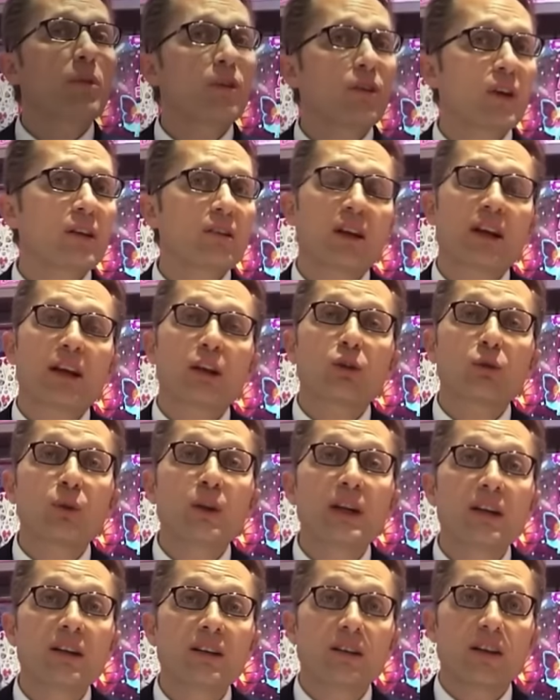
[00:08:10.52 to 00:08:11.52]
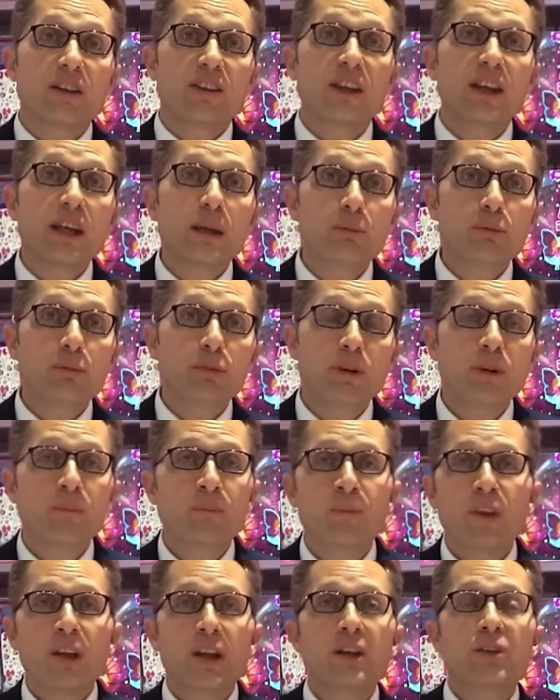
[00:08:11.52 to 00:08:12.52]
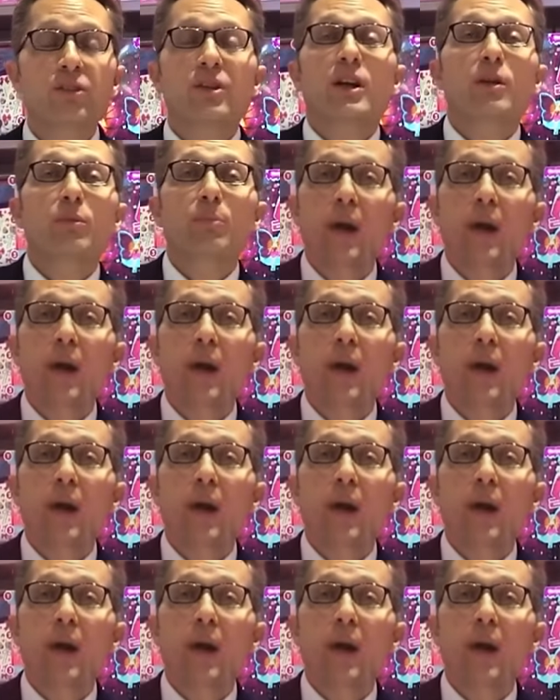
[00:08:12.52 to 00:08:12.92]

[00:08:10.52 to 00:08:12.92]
things like tweaking the themes. Instead of